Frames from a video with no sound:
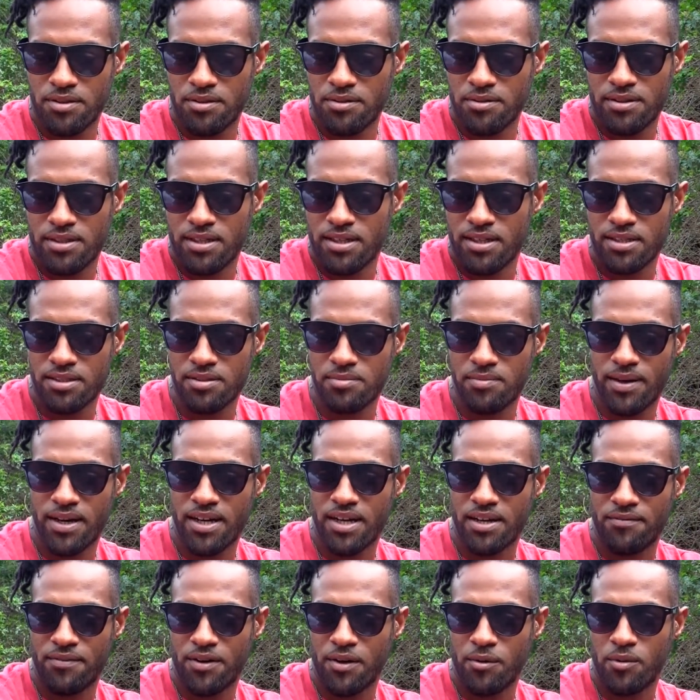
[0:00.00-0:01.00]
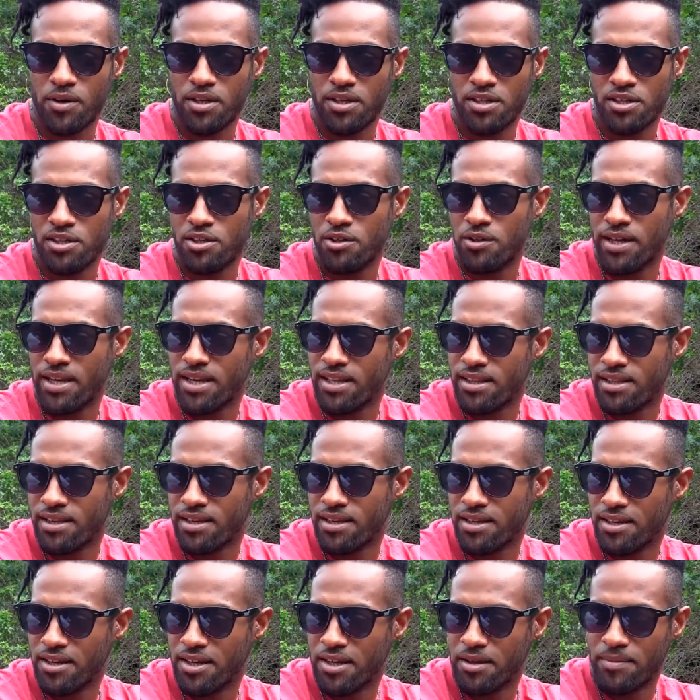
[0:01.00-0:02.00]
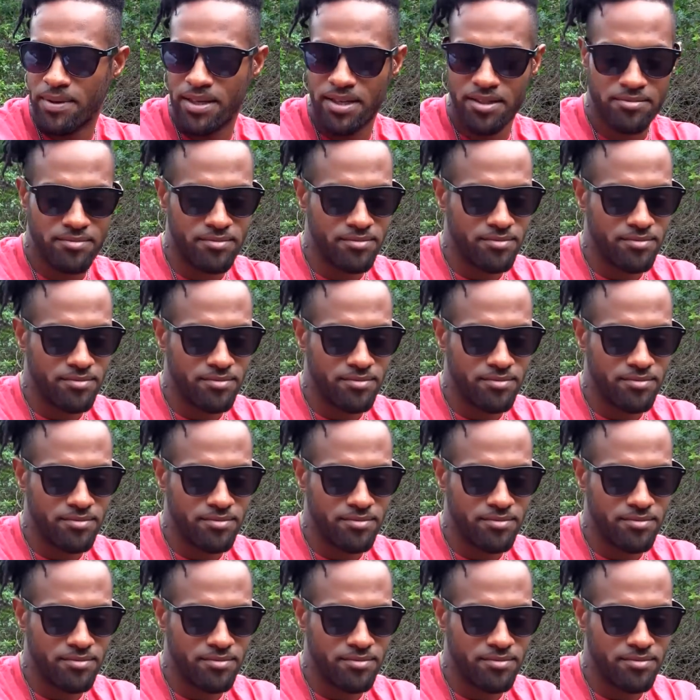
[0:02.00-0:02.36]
do things bad if I wanted to do anything. You know right. what I